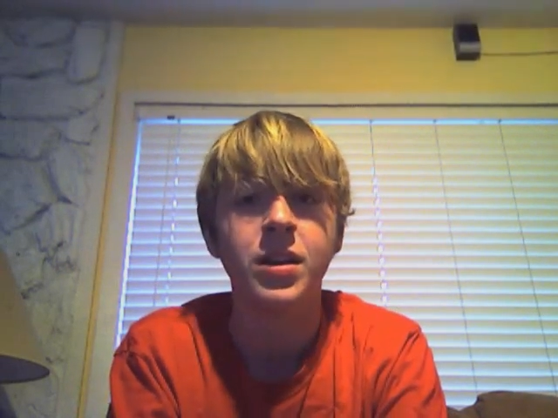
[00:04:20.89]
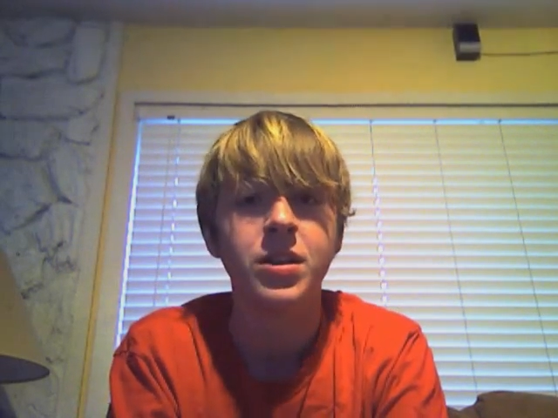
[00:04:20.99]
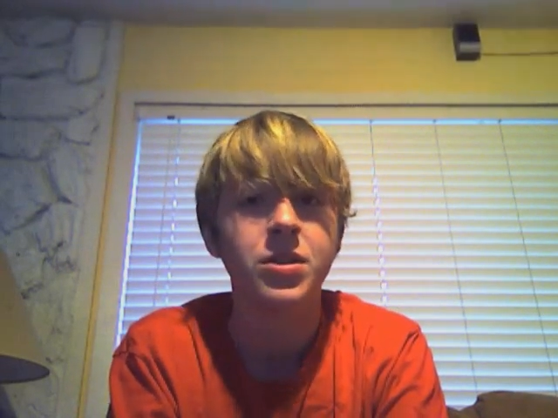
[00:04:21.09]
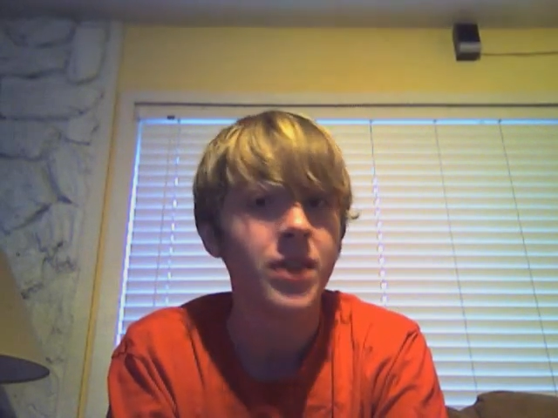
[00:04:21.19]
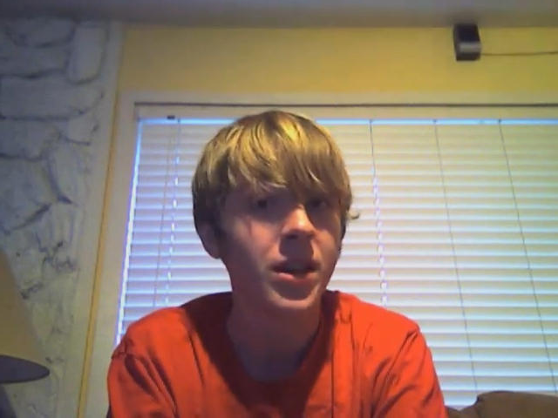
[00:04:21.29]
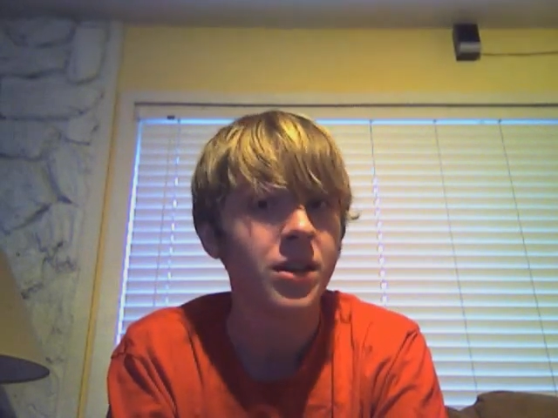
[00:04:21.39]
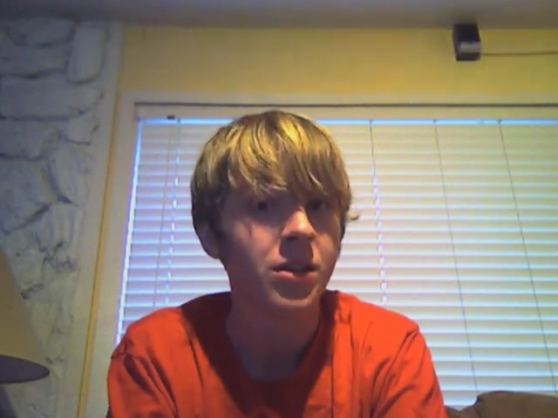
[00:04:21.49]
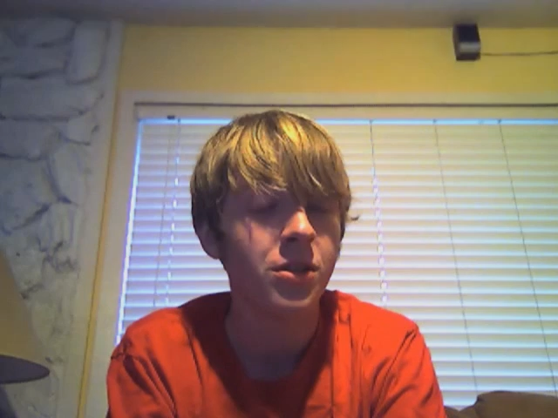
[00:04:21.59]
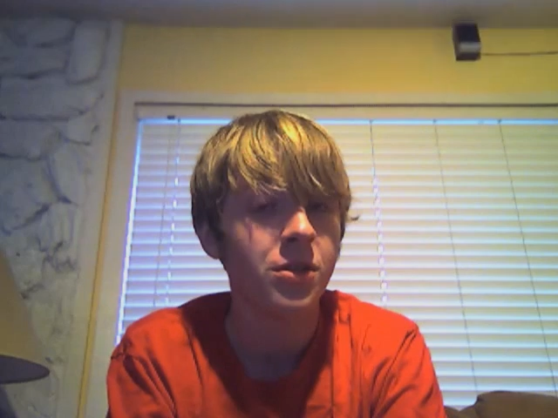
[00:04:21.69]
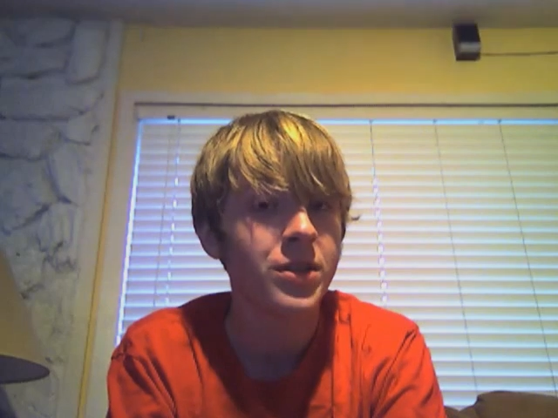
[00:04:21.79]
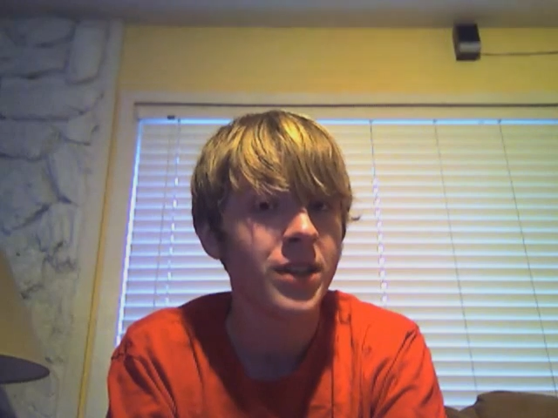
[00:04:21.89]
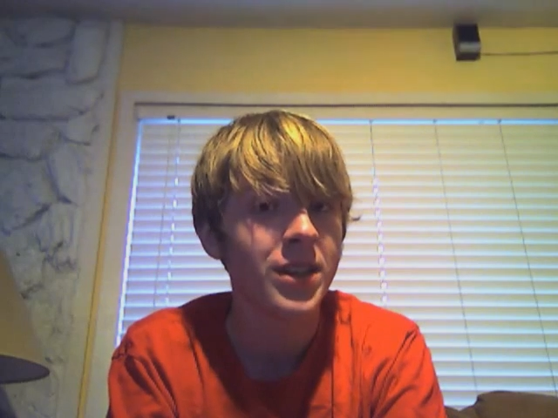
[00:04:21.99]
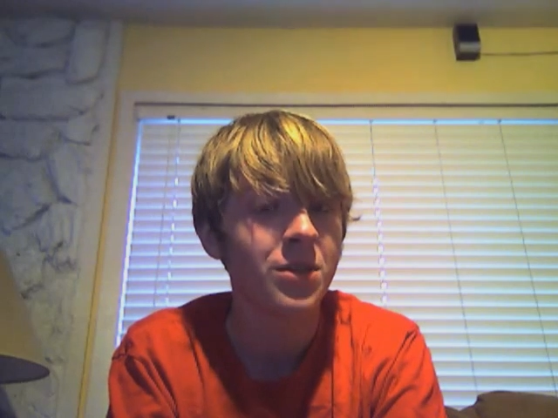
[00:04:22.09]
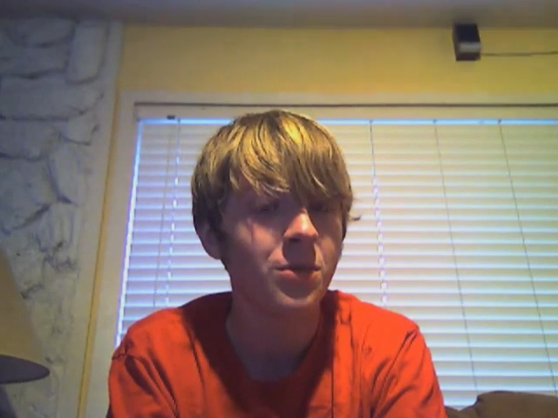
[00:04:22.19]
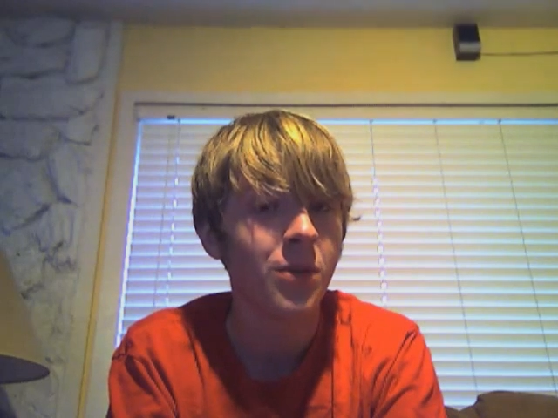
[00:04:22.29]
So that concludes
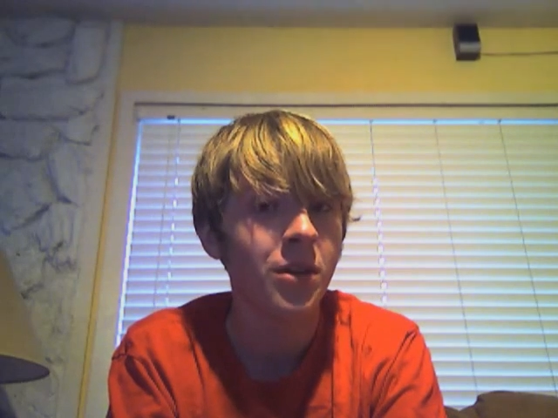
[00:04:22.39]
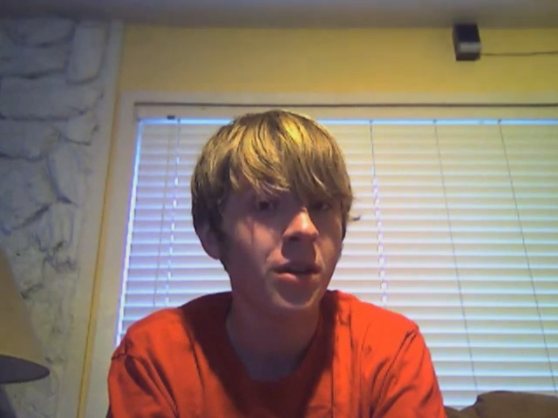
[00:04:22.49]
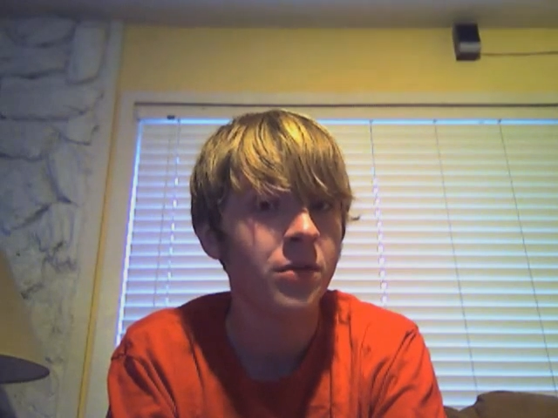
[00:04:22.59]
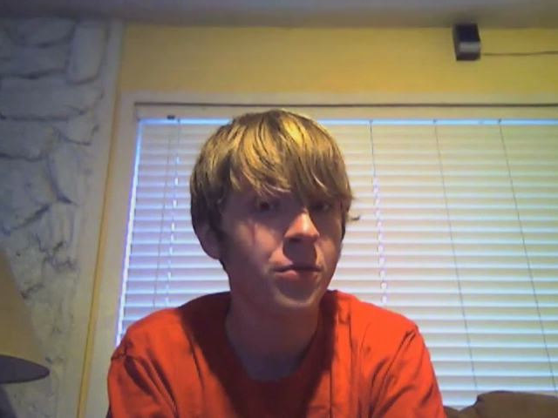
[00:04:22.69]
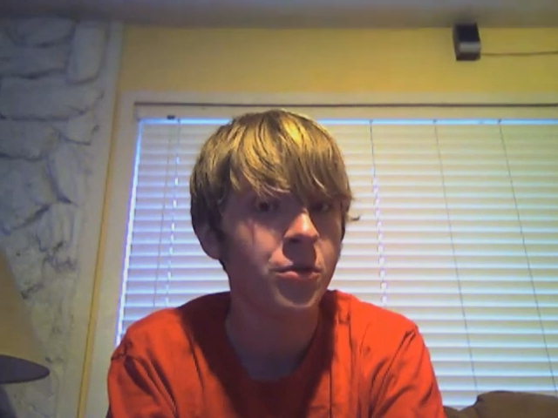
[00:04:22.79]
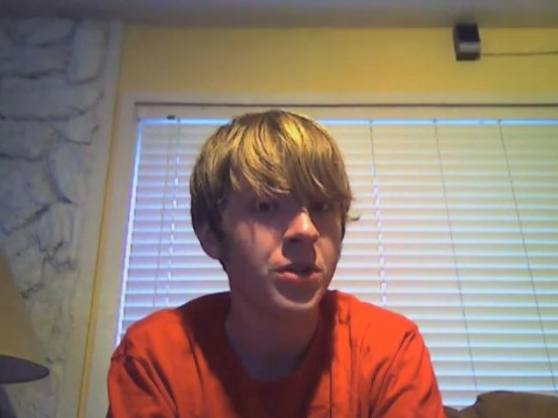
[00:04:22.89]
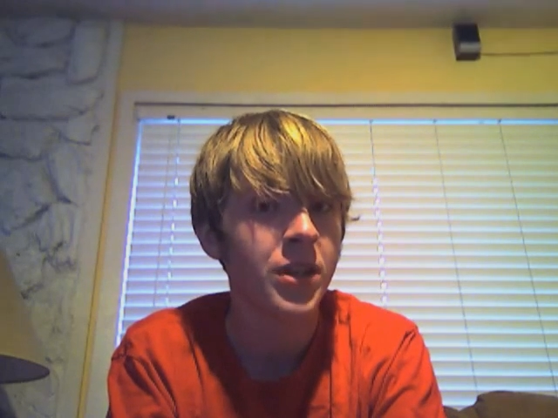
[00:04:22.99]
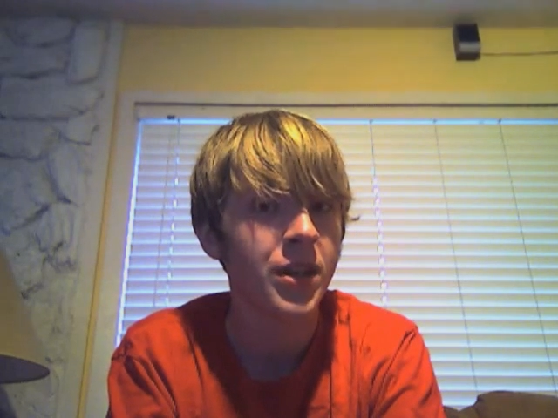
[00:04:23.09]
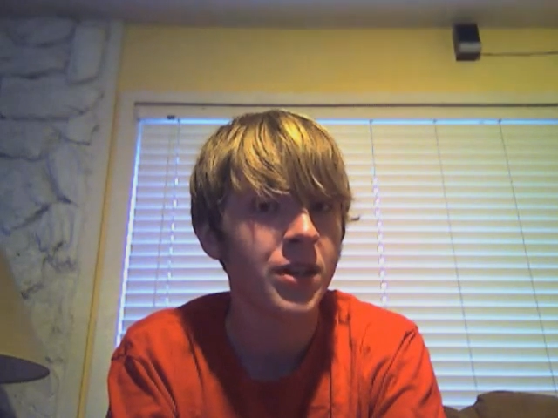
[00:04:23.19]
lesson 1 of Fushigi